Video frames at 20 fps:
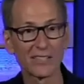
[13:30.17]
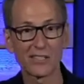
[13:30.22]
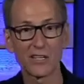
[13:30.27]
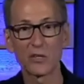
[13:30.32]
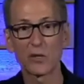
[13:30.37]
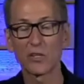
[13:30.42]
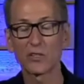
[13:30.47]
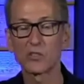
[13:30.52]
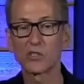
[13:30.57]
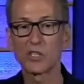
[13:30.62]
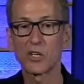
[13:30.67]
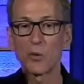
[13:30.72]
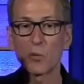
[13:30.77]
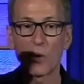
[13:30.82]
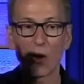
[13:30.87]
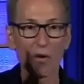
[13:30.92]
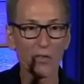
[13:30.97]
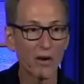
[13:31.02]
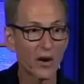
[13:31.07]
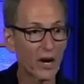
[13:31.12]
and you can see
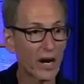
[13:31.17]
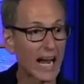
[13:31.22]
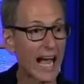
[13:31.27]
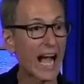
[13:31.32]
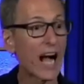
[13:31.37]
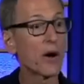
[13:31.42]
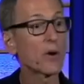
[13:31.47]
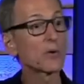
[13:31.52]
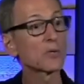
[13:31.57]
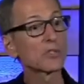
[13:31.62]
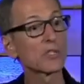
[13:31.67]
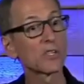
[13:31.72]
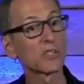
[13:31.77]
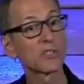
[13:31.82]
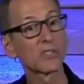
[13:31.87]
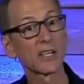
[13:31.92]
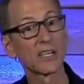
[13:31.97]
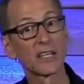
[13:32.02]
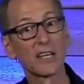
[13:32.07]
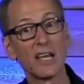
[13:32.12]
where there are
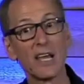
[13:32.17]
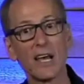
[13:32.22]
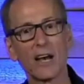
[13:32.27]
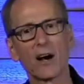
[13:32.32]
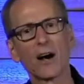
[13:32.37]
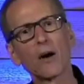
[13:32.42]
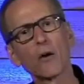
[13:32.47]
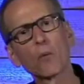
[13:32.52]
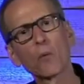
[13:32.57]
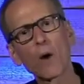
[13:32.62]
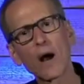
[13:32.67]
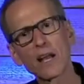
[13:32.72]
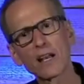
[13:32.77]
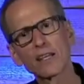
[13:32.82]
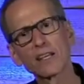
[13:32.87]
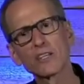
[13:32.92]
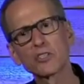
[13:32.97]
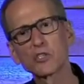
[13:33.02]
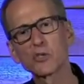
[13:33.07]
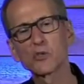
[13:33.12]
houses, and why do
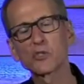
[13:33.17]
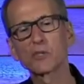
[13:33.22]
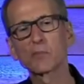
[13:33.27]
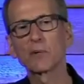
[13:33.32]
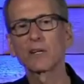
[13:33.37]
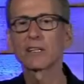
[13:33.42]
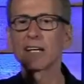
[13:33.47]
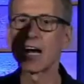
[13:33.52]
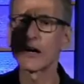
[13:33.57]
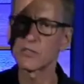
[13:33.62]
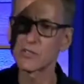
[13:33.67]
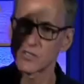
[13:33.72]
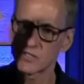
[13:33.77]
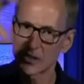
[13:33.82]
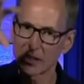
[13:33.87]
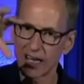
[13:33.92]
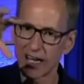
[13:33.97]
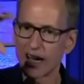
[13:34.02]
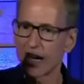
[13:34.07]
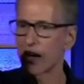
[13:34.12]
they choose to build houses
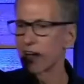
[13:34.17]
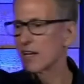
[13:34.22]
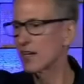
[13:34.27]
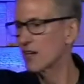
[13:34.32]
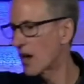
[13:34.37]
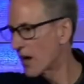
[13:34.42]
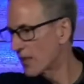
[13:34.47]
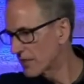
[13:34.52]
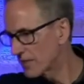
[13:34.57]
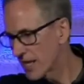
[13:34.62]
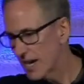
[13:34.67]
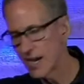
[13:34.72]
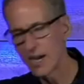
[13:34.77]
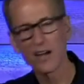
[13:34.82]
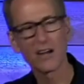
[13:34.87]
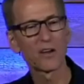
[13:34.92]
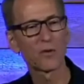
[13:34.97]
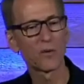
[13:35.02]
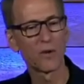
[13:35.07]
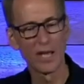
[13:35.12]
there and not
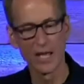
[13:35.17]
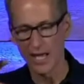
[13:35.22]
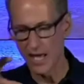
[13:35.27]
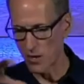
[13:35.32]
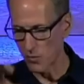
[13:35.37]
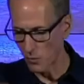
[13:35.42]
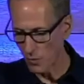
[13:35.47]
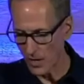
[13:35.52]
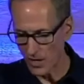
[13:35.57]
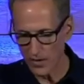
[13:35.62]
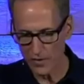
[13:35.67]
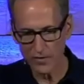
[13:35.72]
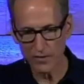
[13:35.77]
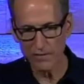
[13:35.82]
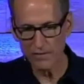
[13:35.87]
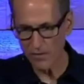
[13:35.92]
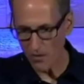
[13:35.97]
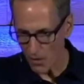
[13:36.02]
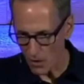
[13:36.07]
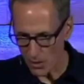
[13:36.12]
there, and where the
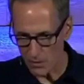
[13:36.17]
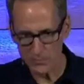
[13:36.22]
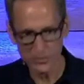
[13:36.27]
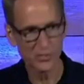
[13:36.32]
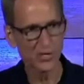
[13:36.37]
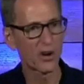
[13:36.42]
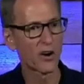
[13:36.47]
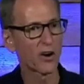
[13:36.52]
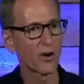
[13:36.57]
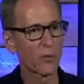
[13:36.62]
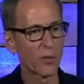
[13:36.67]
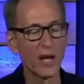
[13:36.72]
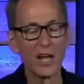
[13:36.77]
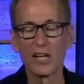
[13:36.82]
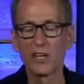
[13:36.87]
farms are.